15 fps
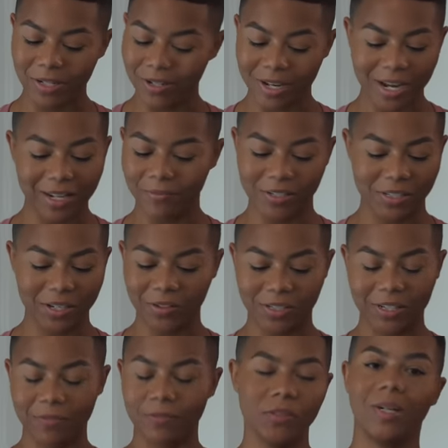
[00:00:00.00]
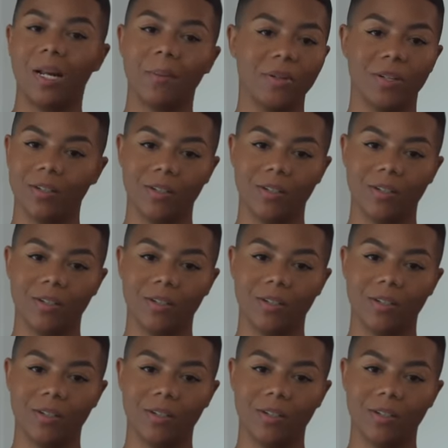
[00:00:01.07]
You can't even tell the difference when I put on